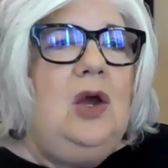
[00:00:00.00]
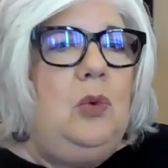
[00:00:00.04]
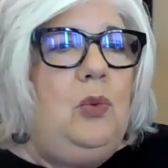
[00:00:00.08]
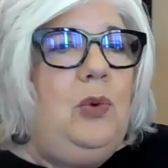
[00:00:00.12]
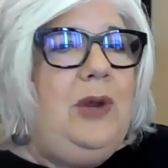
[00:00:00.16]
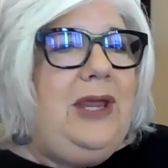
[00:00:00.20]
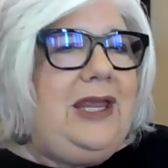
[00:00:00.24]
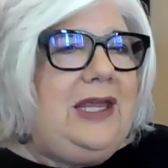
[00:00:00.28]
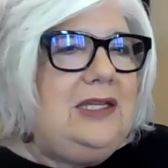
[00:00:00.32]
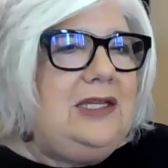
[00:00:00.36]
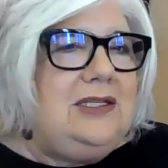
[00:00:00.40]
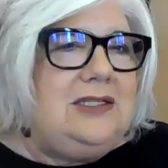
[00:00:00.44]

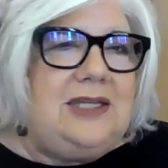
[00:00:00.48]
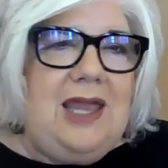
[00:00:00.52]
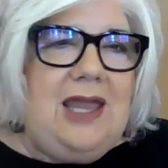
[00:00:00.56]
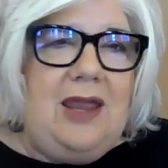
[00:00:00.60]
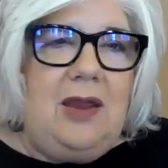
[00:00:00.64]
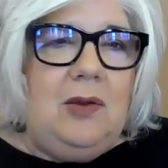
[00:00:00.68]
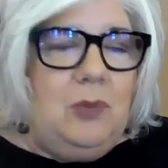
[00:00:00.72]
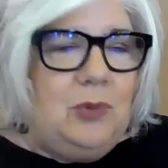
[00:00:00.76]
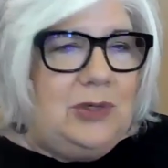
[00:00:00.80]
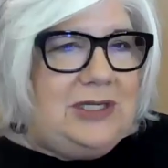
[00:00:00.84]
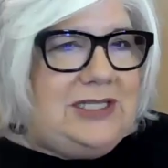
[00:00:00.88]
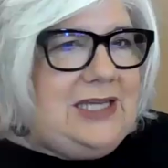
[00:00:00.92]
We
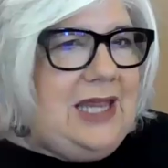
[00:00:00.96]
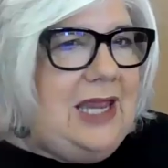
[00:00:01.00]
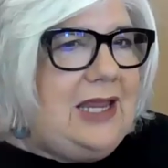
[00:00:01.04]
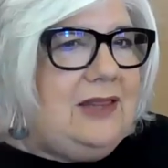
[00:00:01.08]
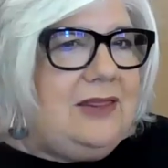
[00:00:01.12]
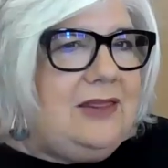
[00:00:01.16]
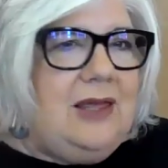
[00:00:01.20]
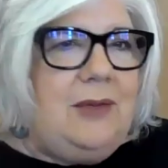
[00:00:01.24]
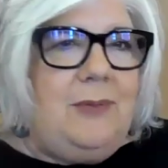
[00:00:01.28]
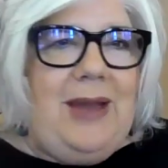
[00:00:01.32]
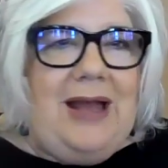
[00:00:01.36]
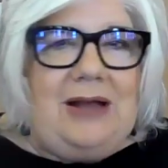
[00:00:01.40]
take
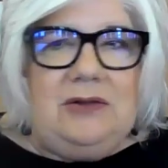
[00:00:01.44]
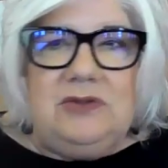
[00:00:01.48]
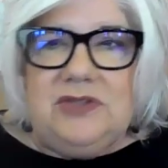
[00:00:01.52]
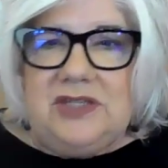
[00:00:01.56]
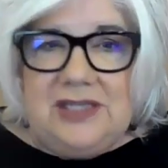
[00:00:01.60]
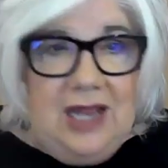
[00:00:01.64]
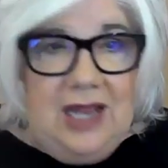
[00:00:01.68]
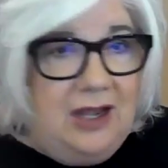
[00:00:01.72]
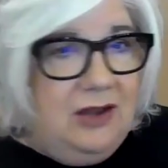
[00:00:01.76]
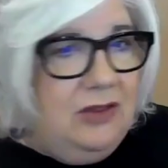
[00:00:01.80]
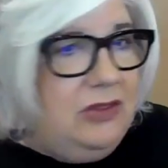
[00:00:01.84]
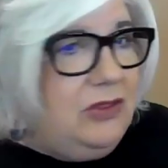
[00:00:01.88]
them
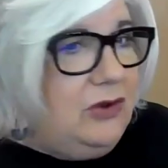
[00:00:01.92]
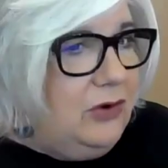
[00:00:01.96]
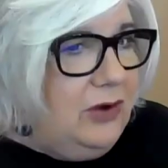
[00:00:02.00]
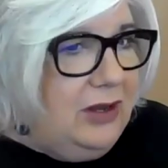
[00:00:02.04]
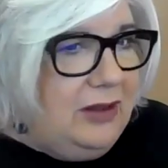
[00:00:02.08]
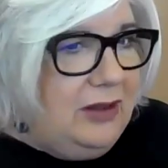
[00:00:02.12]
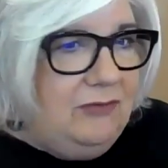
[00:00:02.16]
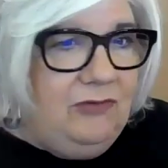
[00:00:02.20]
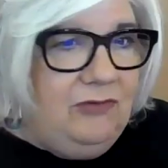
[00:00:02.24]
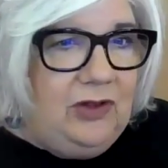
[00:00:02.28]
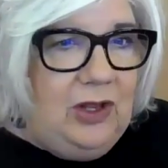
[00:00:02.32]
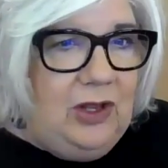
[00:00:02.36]
outside of their
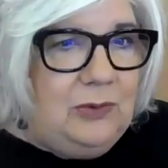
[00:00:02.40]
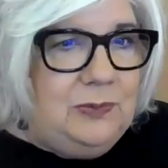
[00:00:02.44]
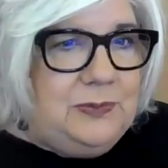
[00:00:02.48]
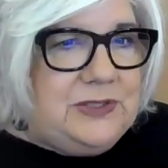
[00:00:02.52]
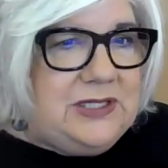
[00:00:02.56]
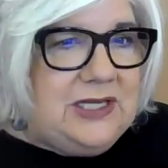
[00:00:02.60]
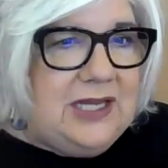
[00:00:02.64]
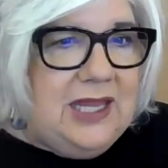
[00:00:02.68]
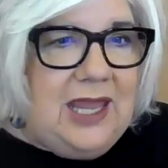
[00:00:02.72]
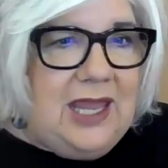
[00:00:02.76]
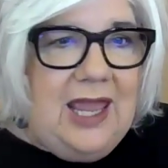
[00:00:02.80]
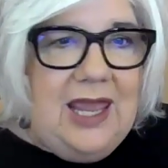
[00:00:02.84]

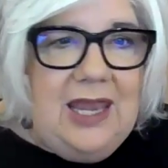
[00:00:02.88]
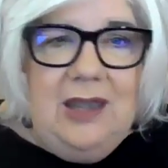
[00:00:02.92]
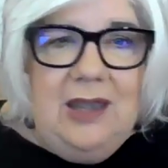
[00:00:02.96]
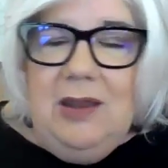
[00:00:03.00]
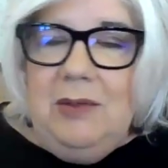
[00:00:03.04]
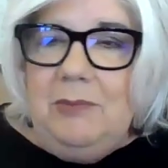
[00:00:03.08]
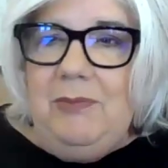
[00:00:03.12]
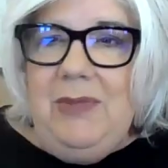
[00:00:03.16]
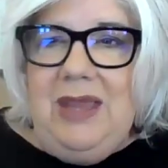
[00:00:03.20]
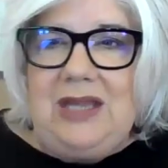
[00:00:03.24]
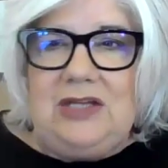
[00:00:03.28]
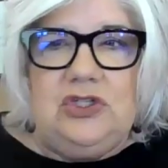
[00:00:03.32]
envelopes again,
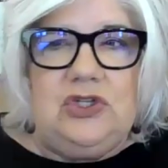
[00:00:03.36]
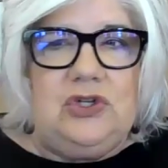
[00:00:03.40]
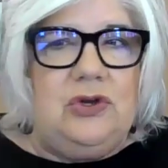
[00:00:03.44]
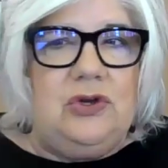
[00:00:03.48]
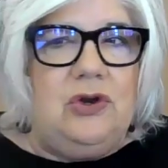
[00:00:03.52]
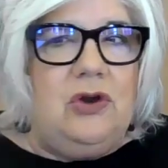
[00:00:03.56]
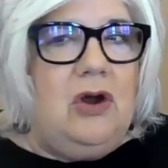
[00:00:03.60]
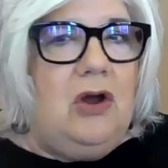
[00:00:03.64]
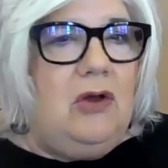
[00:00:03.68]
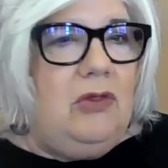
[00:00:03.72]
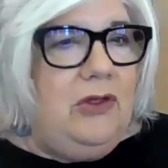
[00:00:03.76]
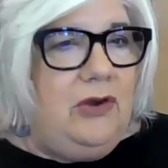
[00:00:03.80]
make
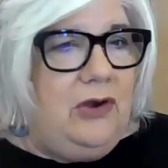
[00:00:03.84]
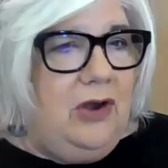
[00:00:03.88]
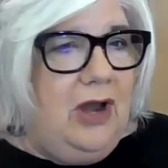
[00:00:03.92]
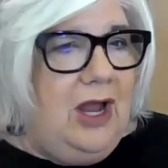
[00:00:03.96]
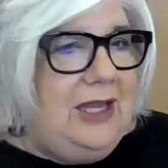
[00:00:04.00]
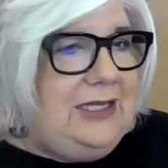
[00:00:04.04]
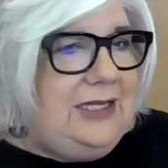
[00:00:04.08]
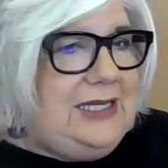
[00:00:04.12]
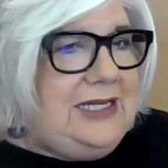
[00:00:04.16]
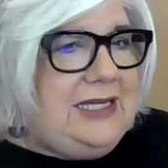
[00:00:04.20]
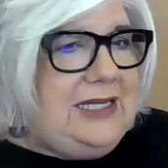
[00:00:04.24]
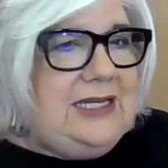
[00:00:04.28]
sure all their
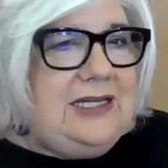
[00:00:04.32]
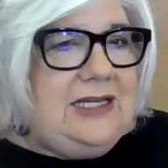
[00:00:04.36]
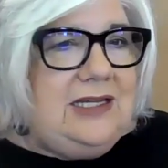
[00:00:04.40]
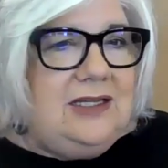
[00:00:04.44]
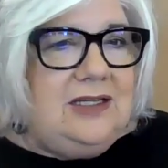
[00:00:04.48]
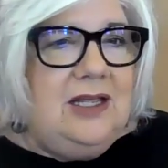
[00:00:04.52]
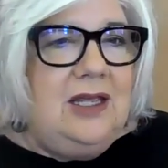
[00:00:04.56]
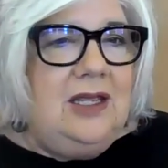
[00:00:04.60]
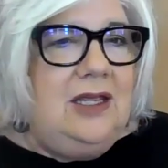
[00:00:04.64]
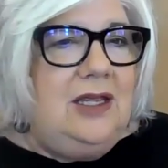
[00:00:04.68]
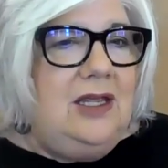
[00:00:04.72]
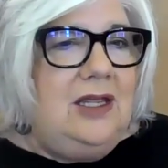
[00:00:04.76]

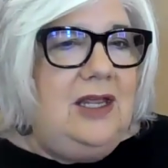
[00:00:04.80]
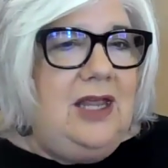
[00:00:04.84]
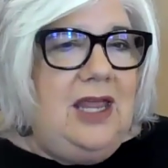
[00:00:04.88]
ID